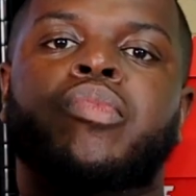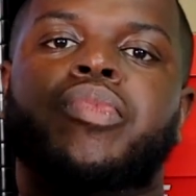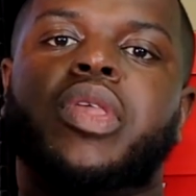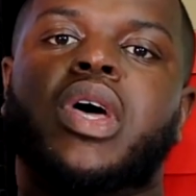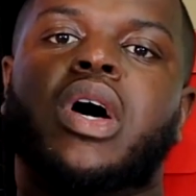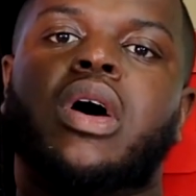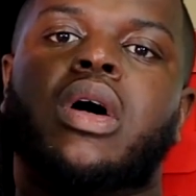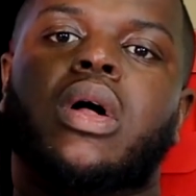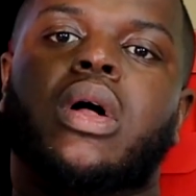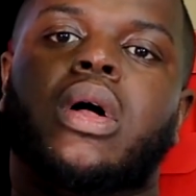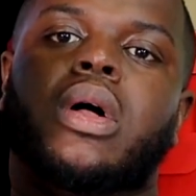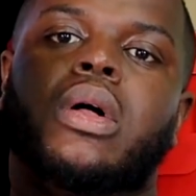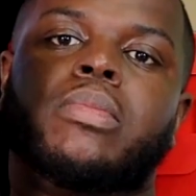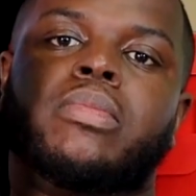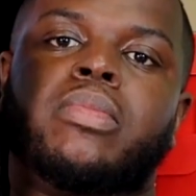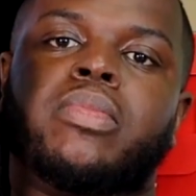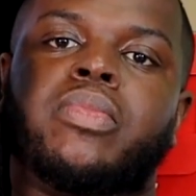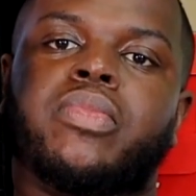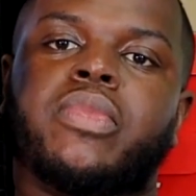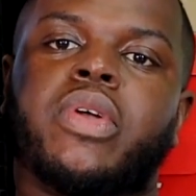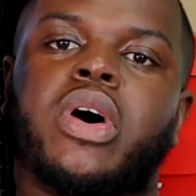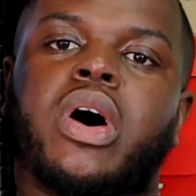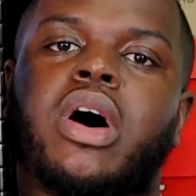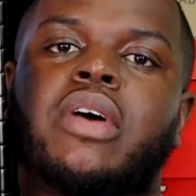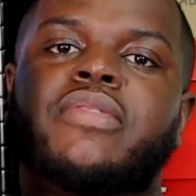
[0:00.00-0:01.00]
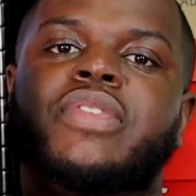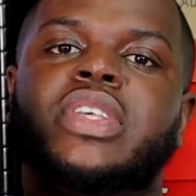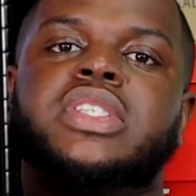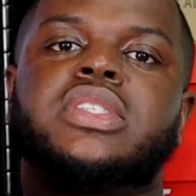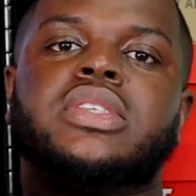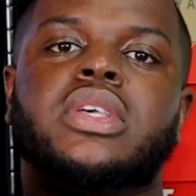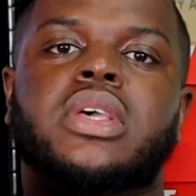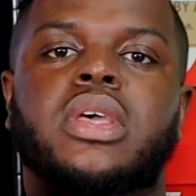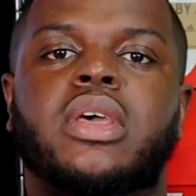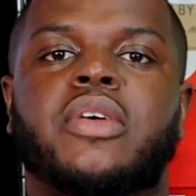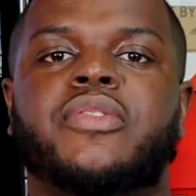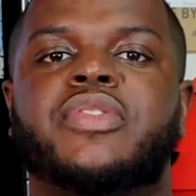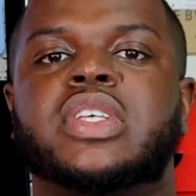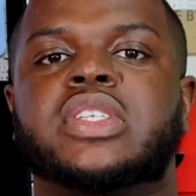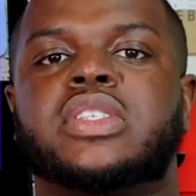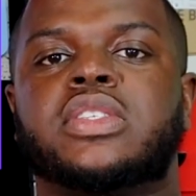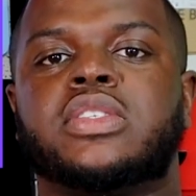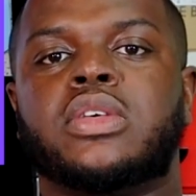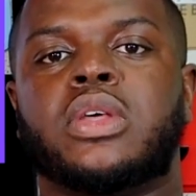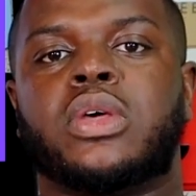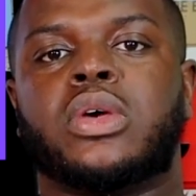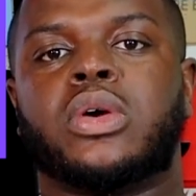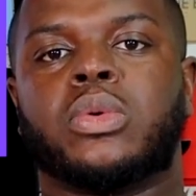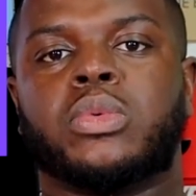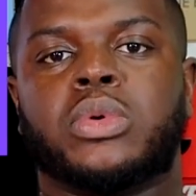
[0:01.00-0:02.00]
Obviously, if the
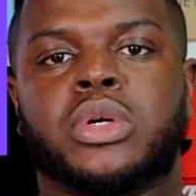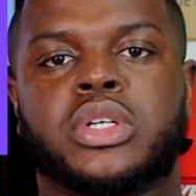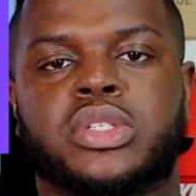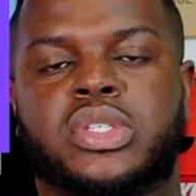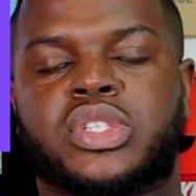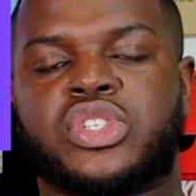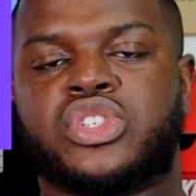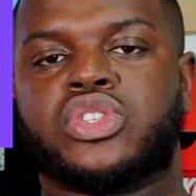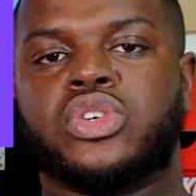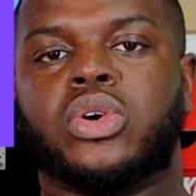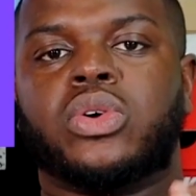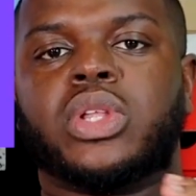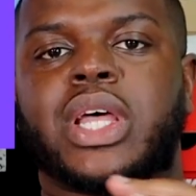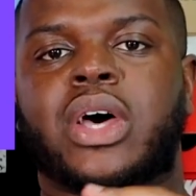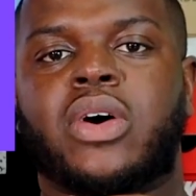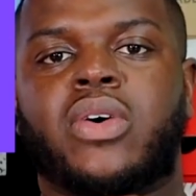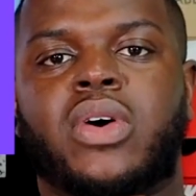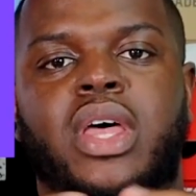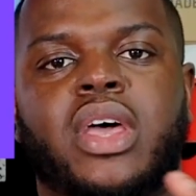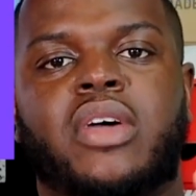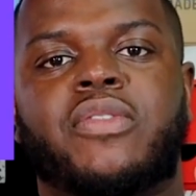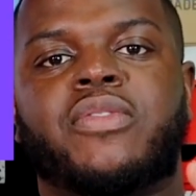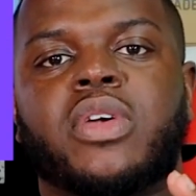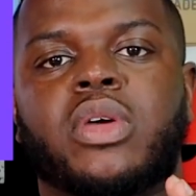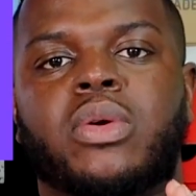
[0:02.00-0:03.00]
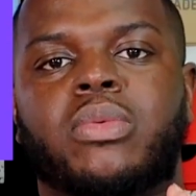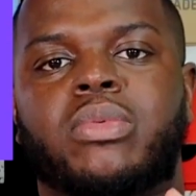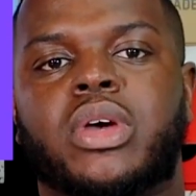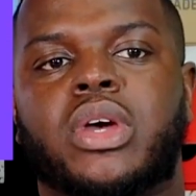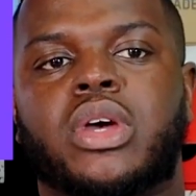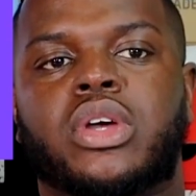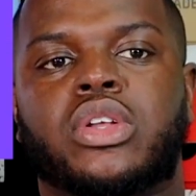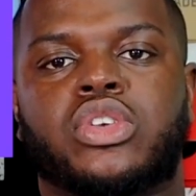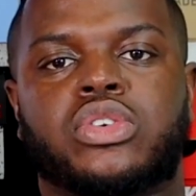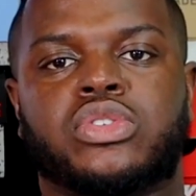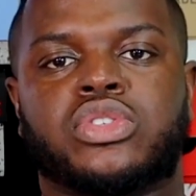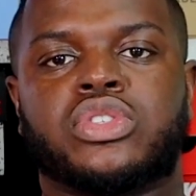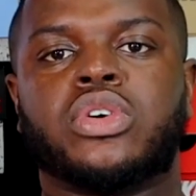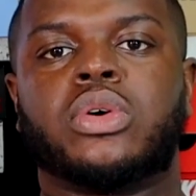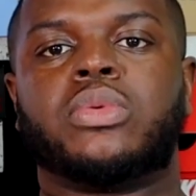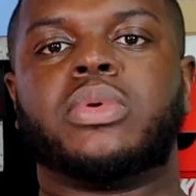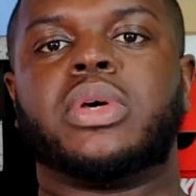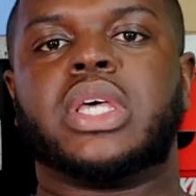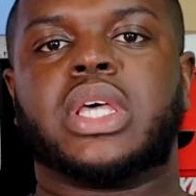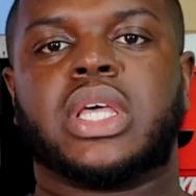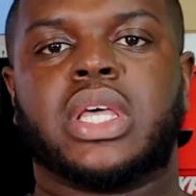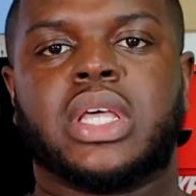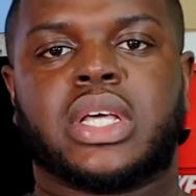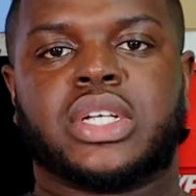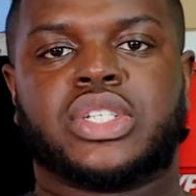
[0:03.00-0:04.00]
sneaker was sold out everywhere, there's no way
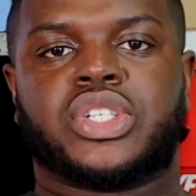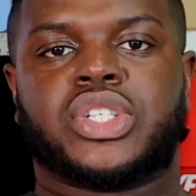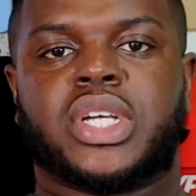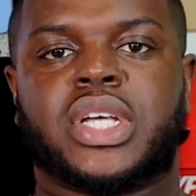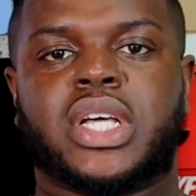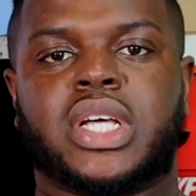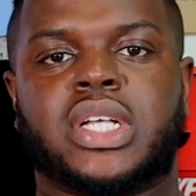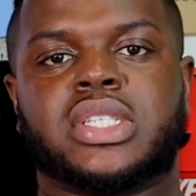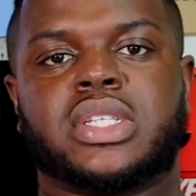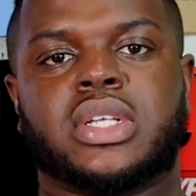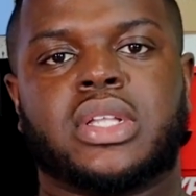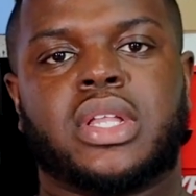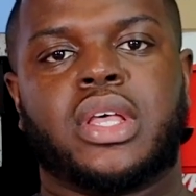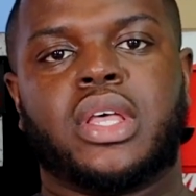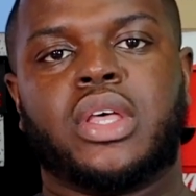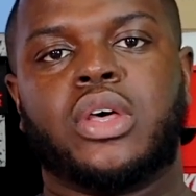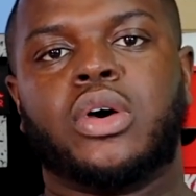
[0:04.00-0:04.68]
you can get your hands on it.